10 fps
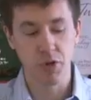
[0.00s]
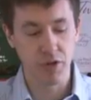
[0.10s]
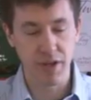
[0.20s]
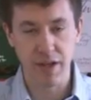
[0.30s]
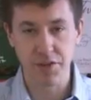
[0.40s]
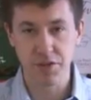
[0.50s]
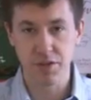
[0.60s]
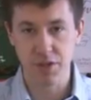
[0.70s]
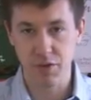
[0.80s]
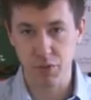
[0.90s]
looking at
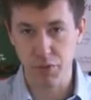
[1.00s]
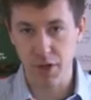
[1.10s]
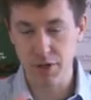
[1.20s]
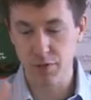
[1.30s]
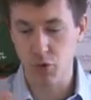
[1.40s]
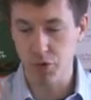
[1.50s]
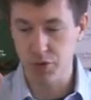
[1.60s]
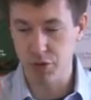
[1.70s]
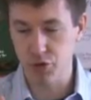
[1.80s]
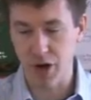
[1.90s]
several things, of
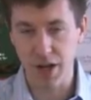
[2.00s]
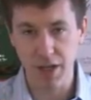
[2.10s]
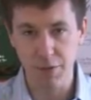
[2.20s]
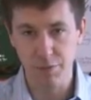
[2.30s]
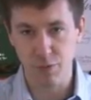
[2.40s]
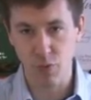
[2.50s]
course, our dry leaf,